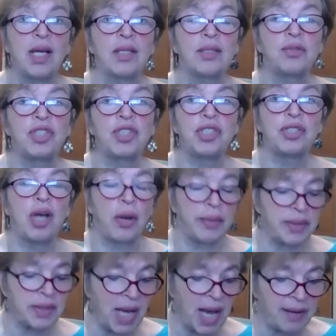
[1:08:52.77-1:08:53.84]
So she's
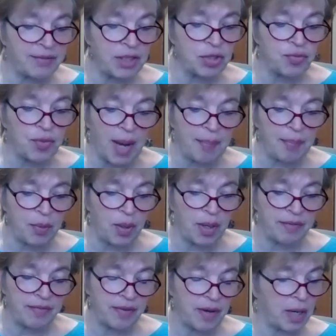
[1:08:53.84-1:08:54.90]
going to have to drop
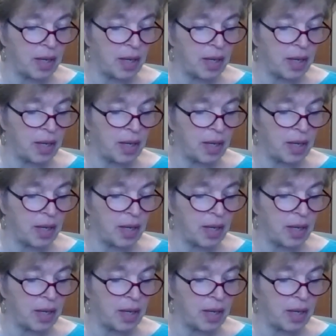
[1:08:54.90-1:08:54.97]
off